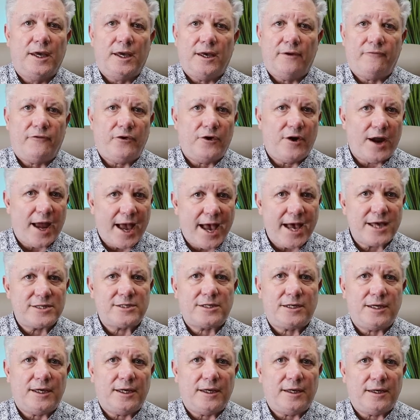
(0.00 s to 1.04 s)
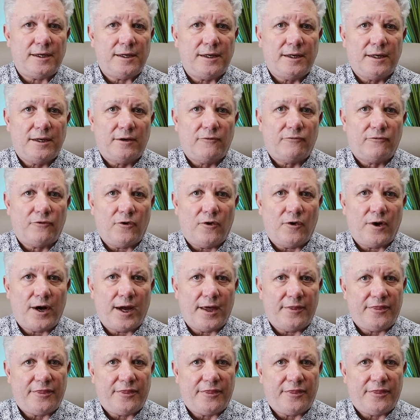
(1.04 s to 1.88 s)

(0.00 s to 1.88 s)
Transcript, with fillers: If you're asking for